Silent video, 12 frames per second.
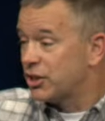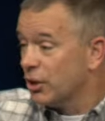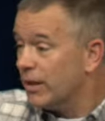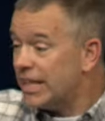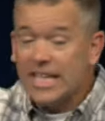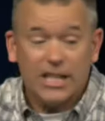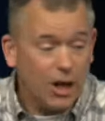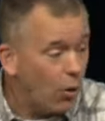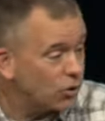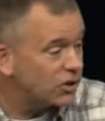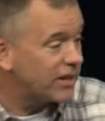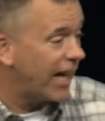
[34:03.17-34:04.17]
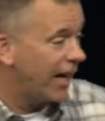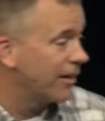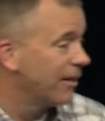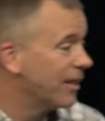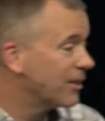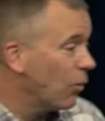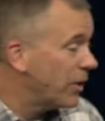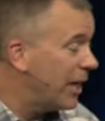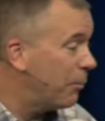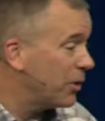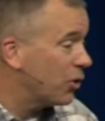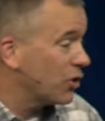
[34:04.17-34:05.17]
doing, He knows that. Don't
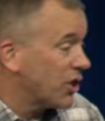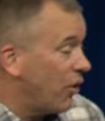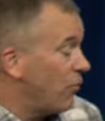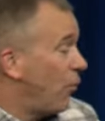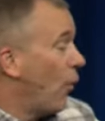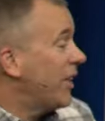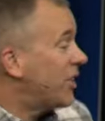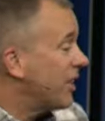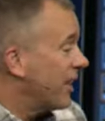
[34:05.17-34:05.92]
keep it to yourself, voice